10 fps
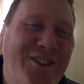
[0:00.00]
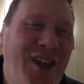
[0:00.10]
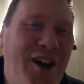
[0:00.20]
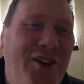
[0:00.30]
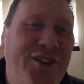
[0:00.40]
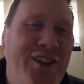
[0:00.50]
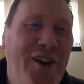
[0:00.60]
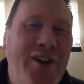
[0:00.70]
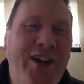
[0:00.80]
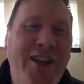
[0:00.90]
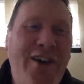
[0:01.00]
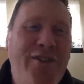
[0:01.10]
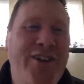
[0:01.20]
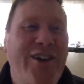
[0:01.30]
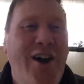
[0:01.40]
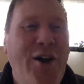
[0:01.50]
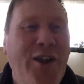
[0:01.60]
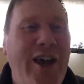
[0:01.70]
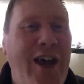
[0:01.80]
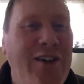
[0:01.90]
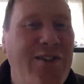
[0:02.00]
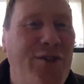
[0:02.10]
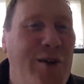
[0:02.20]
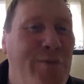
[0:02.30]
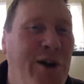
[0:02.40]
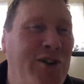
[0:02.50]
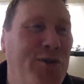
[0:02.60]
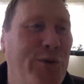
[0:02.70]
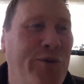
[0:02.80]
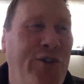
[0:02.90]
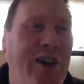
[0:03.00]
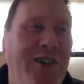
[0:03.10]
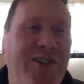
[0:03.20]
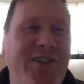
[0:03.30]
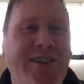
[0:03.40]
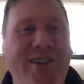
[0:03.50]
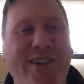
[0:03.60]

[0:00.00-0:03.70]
I love it. Ole has a very punchable face.